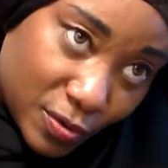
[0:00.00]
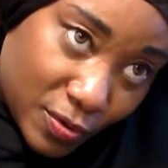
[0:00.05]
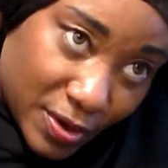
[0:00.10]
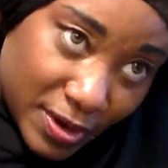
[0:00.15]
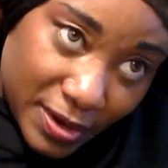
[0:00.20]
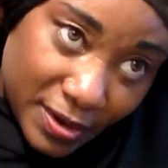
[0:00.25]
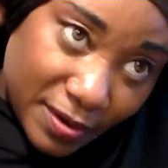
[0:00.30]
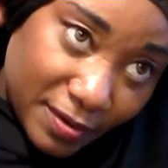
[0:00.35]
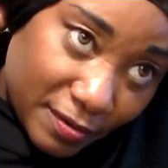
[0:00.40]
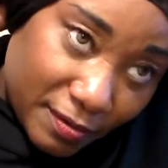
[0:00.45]

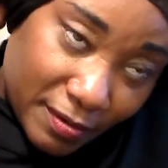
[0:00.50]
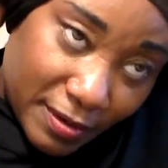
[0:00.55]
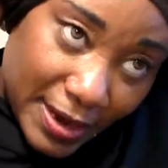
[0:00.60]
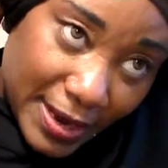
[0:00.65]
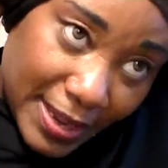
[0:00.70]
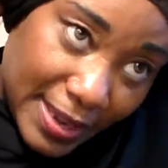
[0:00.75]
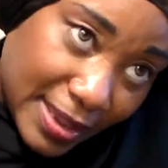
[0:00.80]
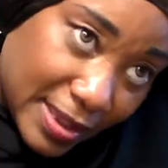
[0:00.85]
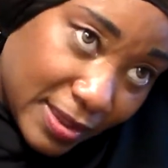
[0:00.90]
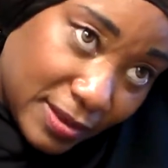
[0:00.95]
Going
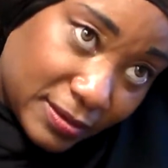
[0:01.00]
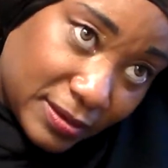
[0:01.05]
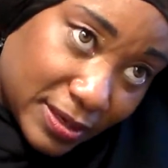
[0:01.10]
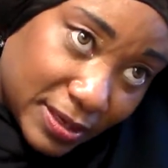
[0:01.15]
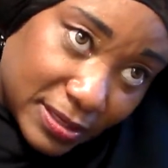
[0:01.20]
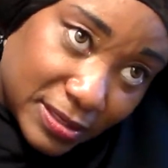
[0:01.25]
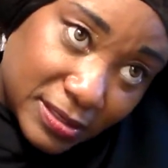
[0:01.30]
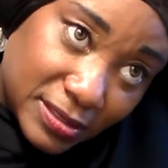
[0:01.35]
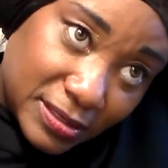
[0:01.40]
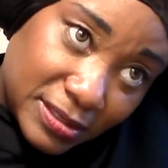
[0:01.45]

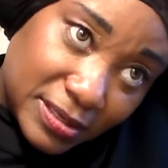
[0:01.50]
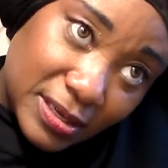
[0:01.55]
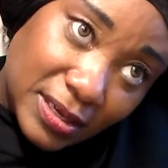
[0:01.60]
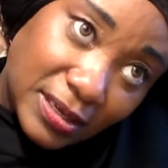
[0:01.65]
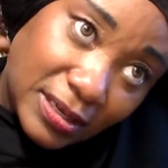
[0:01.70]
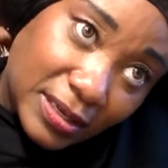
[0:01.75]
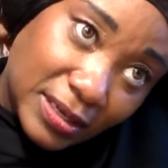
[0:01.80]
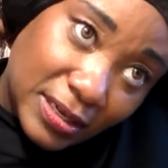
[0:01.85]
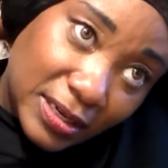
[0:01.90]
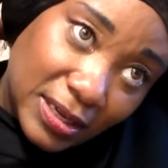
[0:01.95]
around, I just
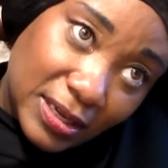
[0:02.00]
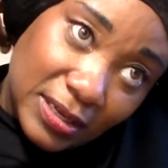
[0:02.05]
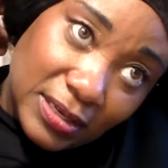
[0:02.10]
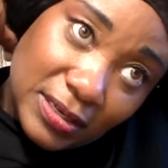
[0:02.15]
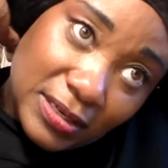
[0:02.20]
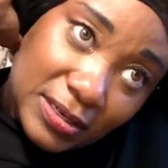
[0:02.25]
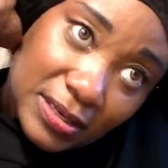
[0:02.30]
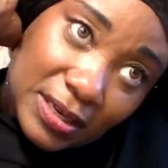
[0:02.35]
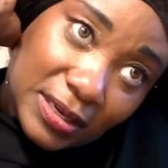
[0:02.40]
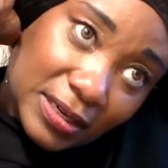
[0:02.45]
tuck it
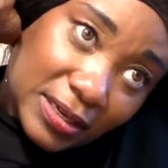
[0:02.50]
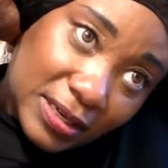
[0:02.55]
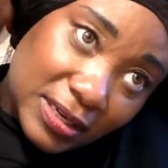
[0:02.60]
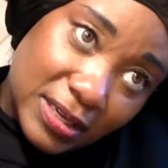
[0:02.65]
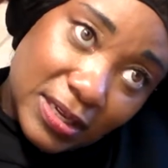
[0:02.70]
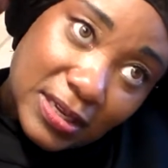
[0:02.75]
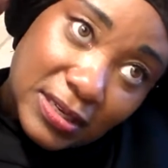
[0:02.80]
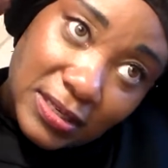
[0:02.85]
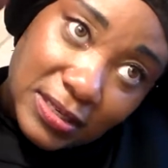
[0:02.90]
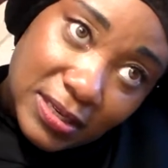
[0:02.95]
in, tuck it
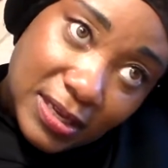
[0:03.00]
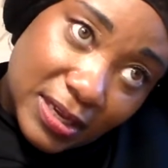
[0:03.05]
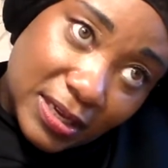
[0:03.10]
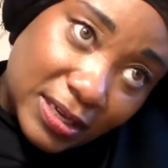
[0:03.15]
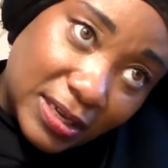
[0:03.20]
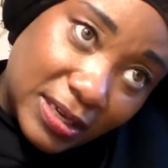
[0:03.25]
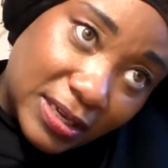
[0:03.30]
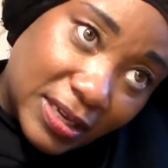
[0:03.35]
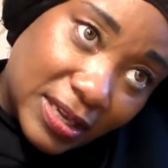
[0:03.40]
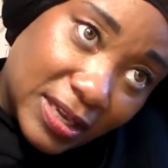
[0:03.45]
in,
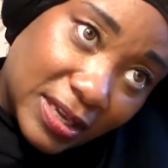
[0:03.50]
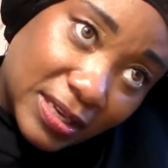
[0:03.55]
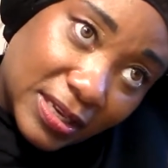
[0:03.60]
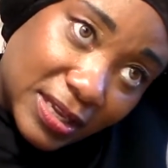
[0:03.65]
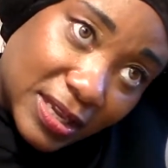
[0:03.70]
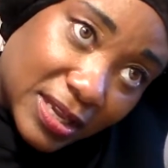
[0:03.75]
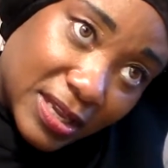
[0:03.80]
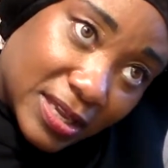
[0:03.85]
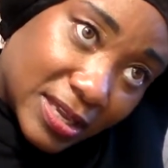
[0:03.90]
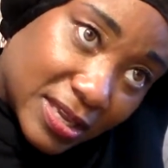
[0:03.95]
tuck it
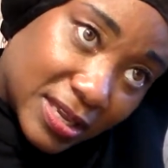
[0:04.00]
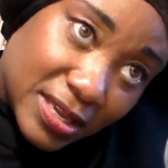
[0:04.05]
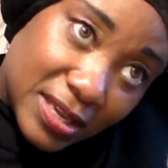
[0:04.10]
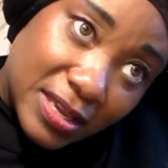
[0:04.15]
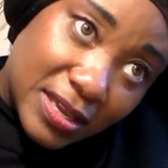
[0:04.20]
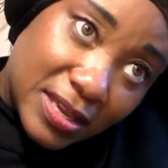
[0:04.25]
in.